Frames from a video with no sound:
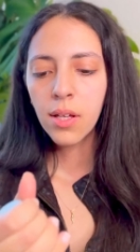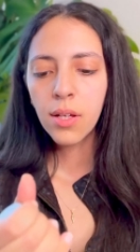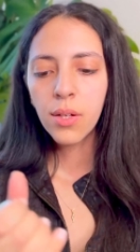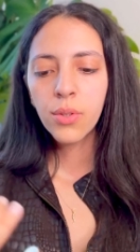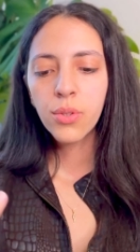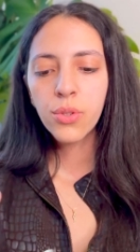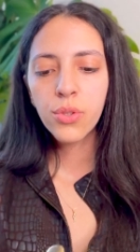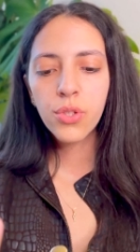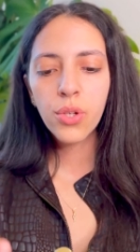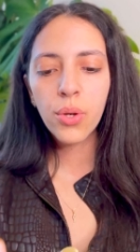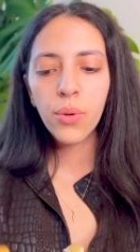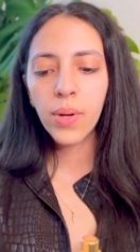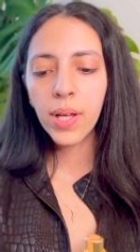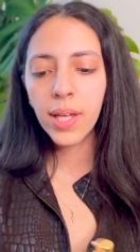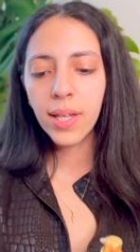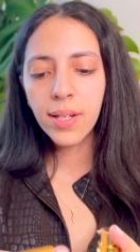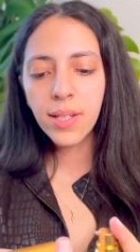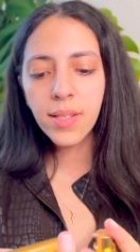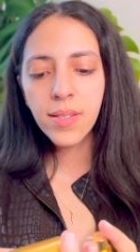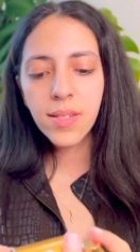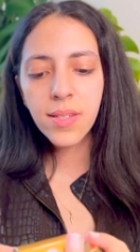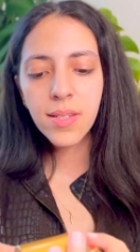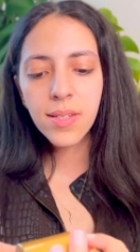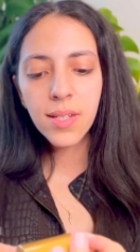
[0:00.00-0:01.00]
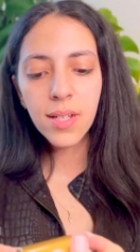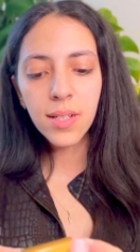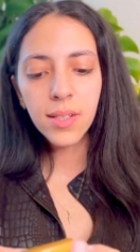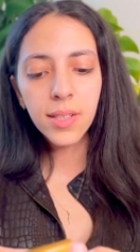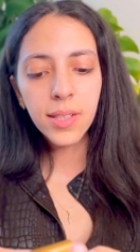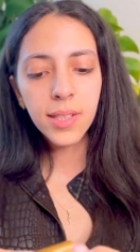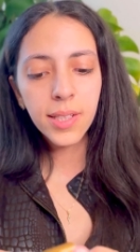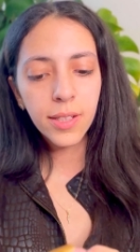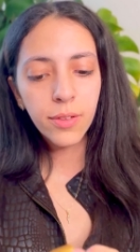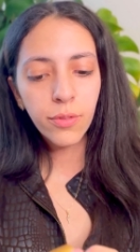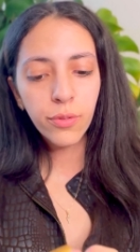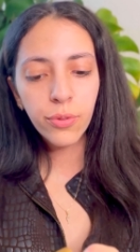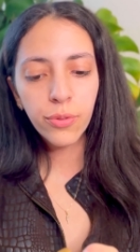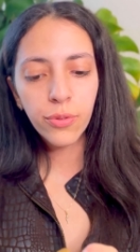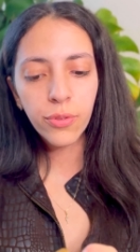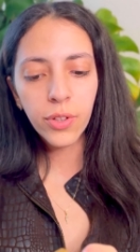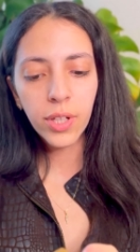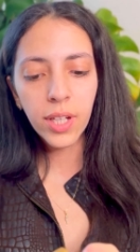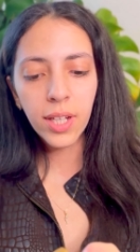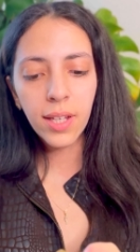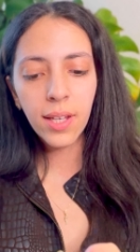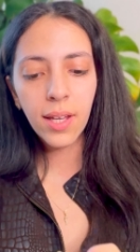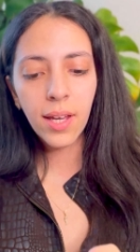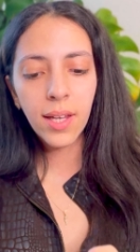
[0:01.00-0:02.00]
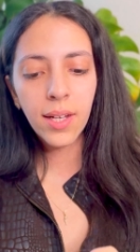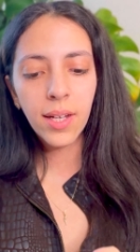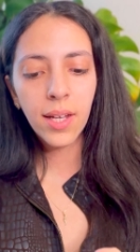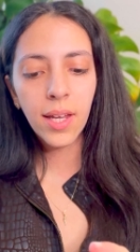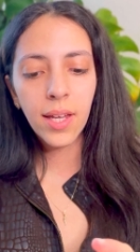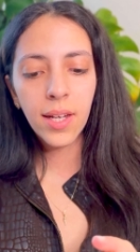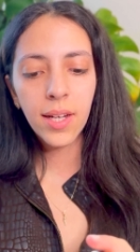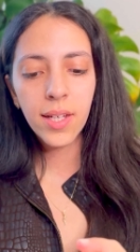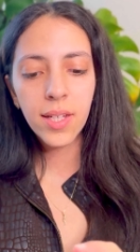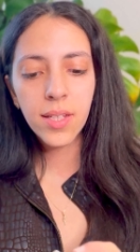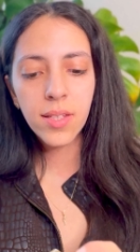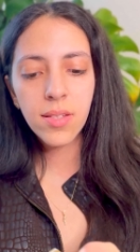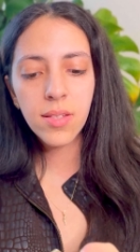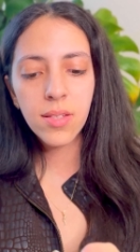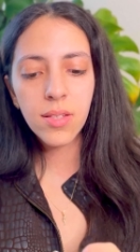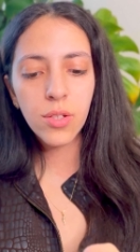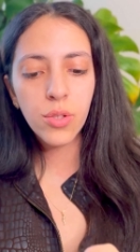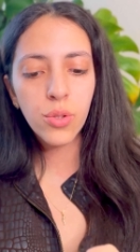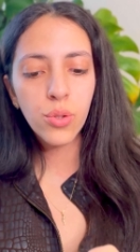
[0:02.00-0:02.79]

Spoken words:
So it is silicone free and it is